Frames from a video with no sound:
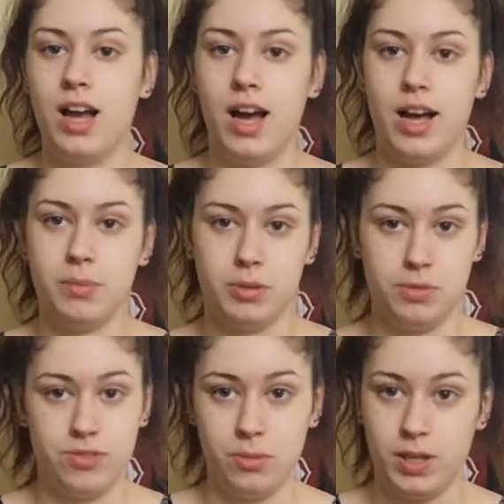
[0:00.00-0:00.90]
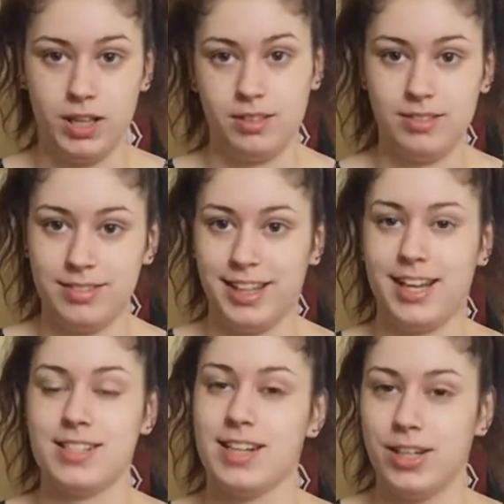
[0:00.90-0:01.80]
I'm going to be filming, like
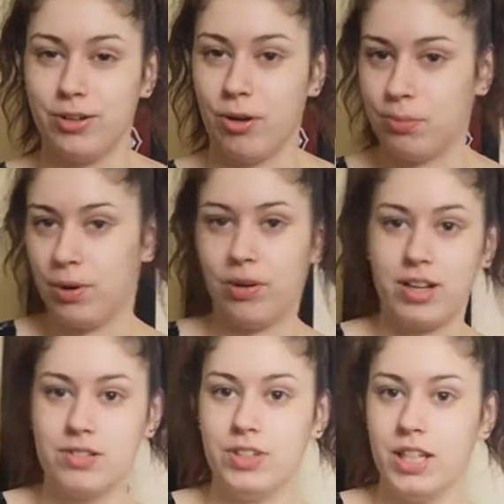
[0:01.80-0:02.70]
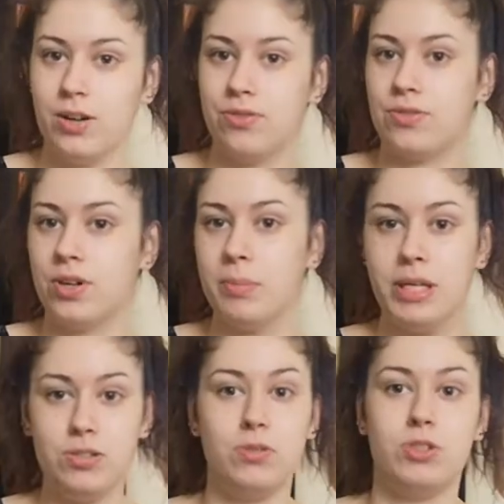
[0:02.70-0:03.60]
I said, a growth progress video for my
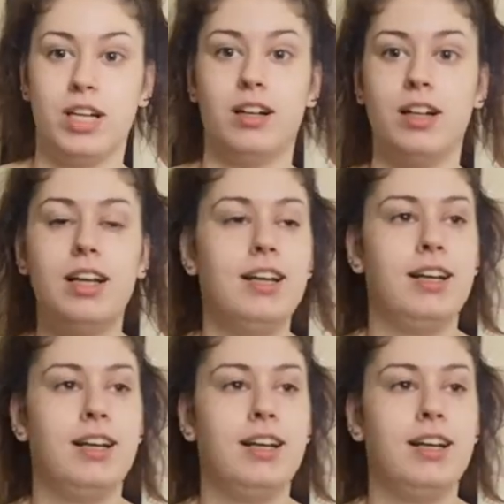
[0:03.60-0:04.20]
YouTube channel.